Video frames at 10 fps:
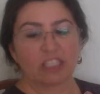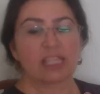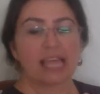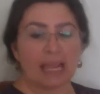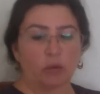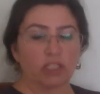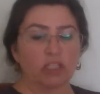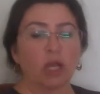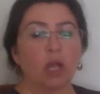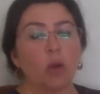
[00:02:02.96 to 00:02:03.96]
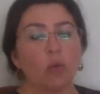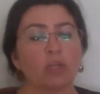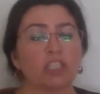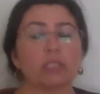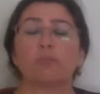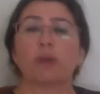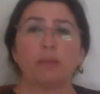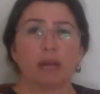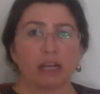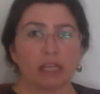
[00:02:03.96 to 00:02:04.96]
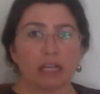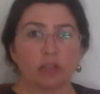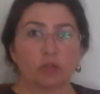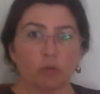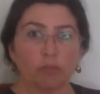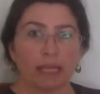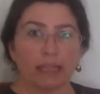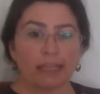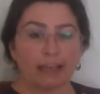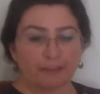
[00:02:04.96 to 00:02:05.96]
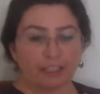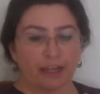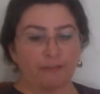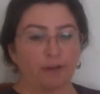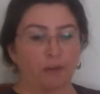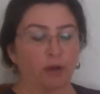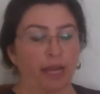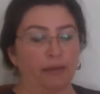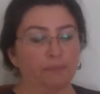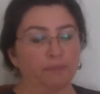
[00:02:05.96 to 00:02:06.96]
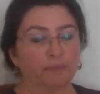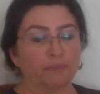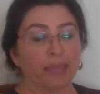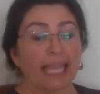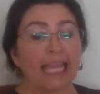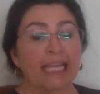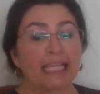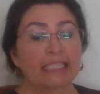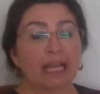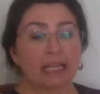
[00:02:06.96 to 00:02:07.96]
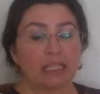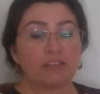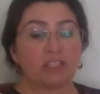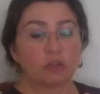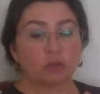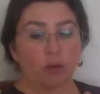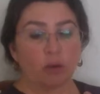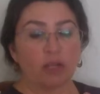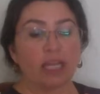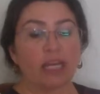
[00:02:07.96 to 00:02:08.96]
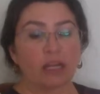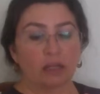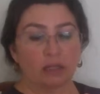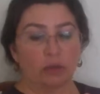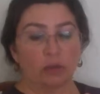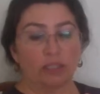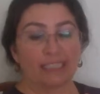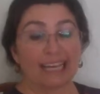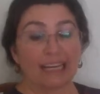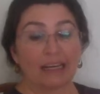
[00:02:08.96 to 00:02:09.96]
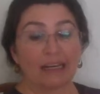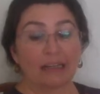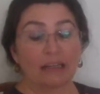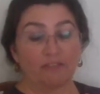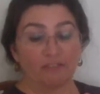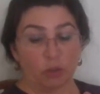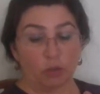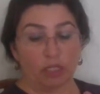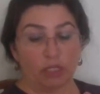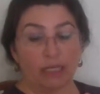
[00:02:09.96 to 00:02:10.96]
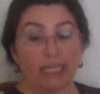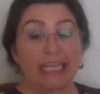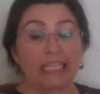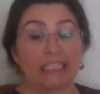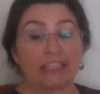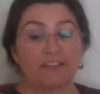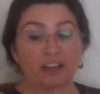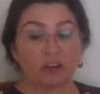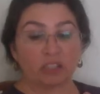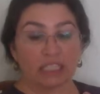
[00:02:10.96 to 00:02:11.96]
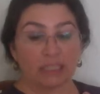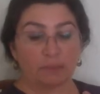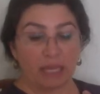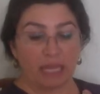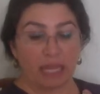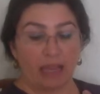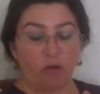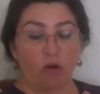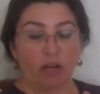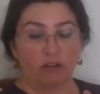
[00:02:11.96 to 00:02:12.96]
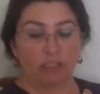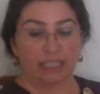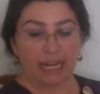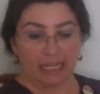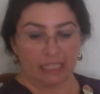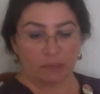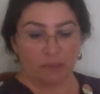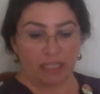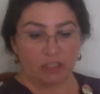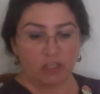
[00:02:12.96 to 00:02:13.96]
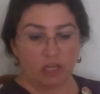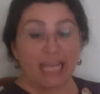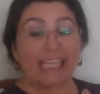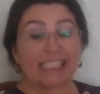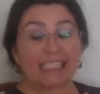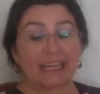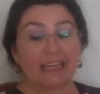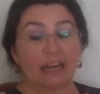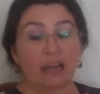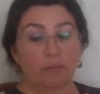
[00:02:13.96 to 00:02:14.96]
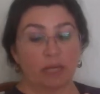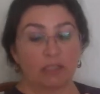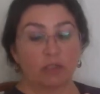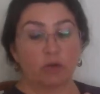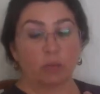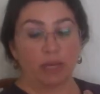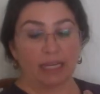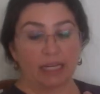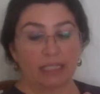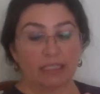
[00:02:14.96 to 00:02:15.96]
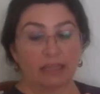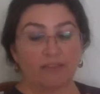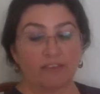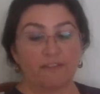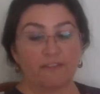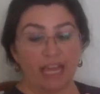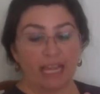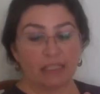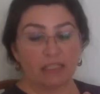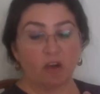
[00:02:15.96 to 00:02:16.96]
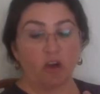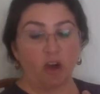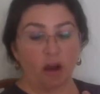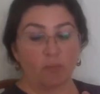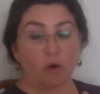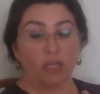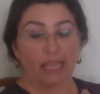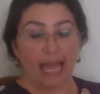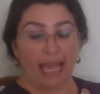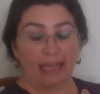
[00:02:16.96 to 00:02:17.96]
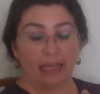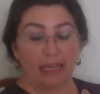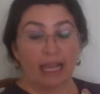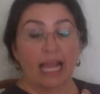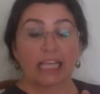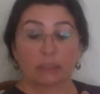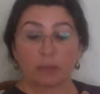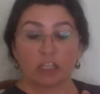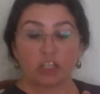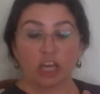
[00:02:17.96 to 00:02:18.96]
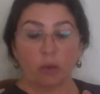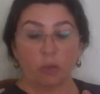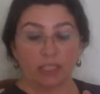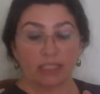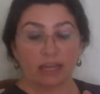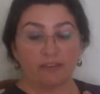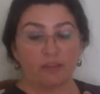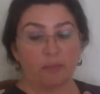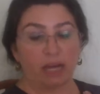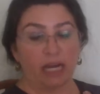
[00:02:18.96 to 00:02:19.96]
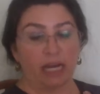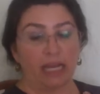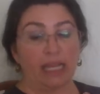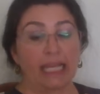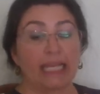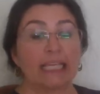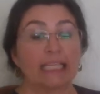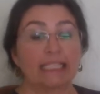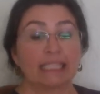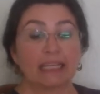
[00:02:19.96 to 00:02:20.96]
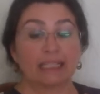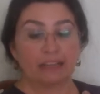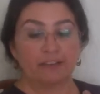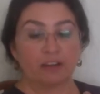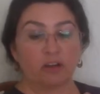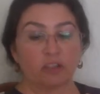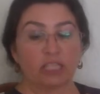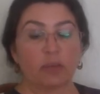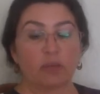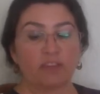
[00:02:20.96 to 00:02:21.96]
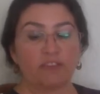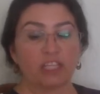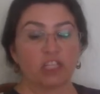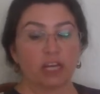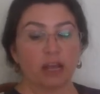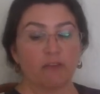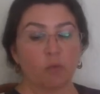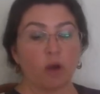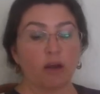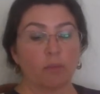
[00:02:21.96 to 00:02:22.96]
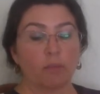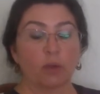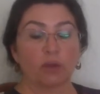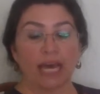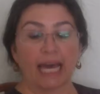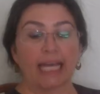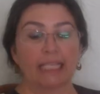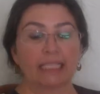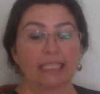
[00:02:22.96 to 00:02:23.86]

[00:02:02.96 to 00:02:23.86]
as language, which is primarily controlled by the left side of your brain. Signs of a stroke can include sudden confusion, difficulty speaking or understanding speech, sudden numbness or weakness of the face, arm, or leg, especially on one side of the body, sudden difficulty with vision out of one or both eyes,